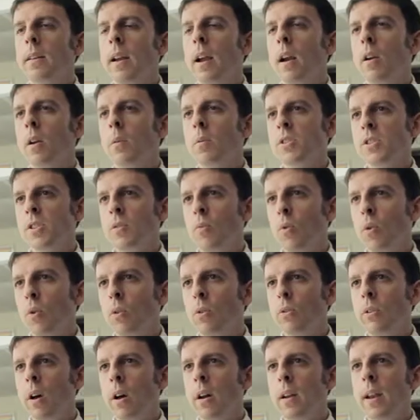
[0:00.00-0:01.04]
Arie was
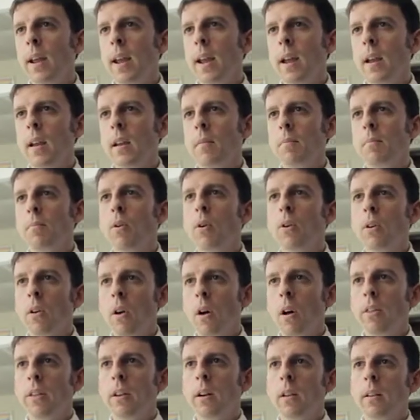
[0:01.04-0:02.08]
enrolled on a
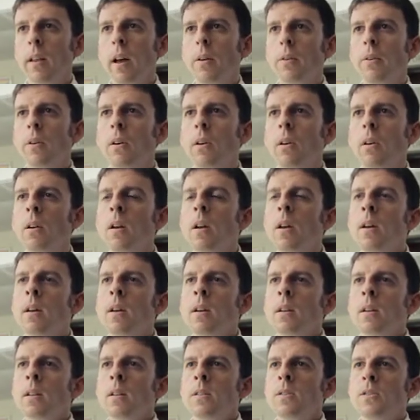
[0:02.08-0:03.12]
protocol that allowed her
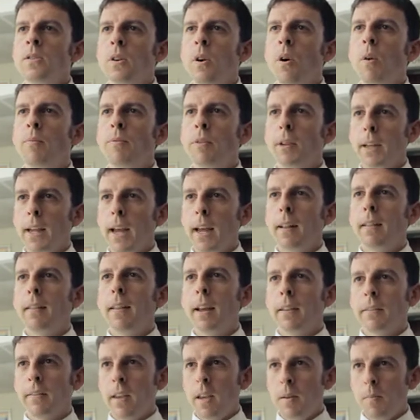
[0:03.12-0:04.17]
to hopefully get
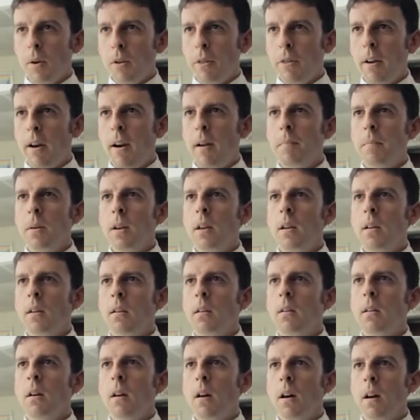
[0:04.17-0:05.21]
less chemotherapy
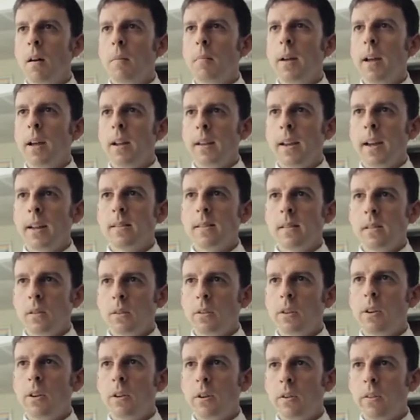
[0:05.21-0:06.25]
and yet
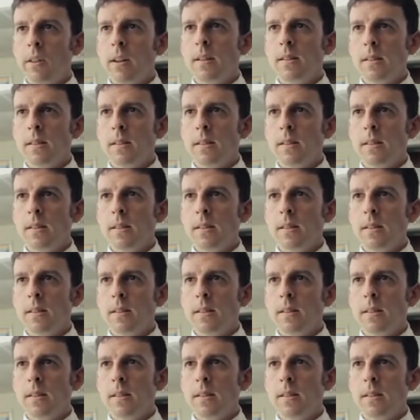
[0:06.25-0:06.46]
still cure the